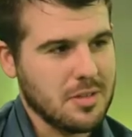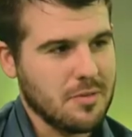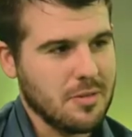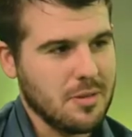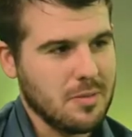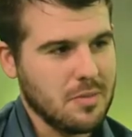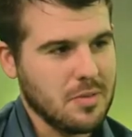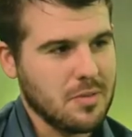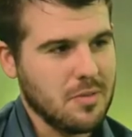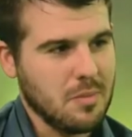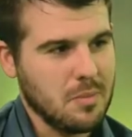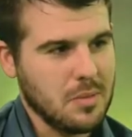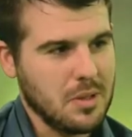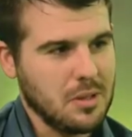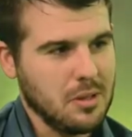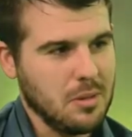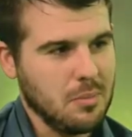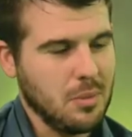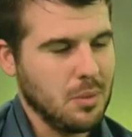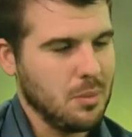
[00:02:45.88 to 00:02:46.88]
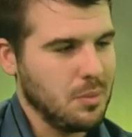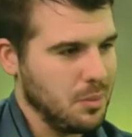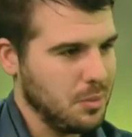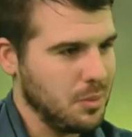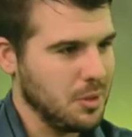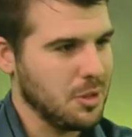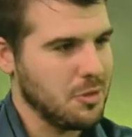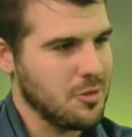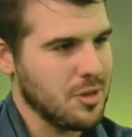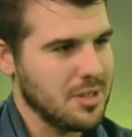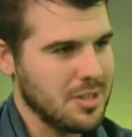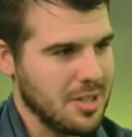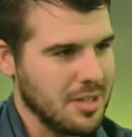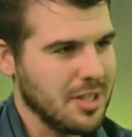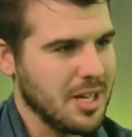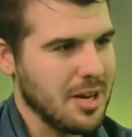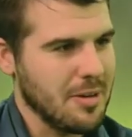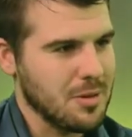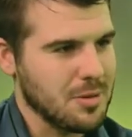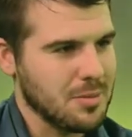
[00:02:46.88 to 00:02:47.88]
from the club, but we'll address that
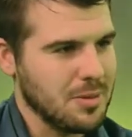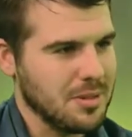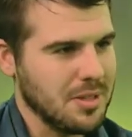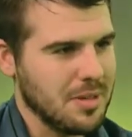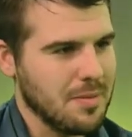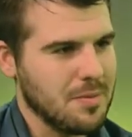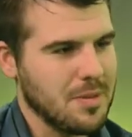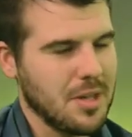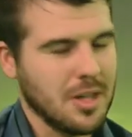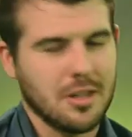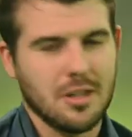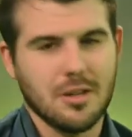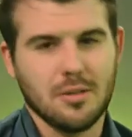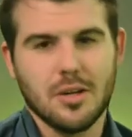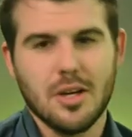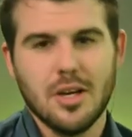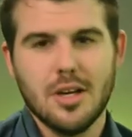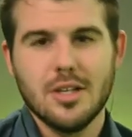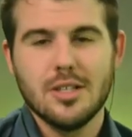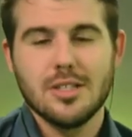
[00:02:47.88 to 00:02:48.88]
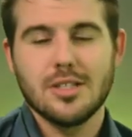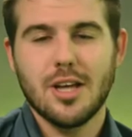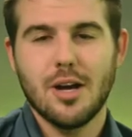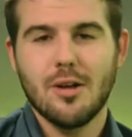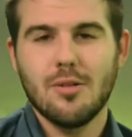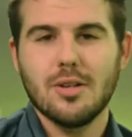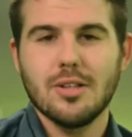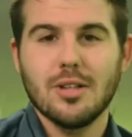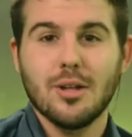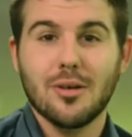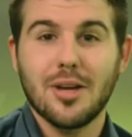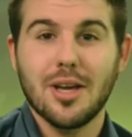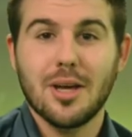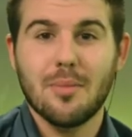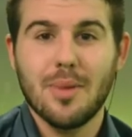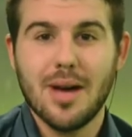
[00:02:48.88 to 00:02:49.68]
later as well, Dave. Thank you. So looking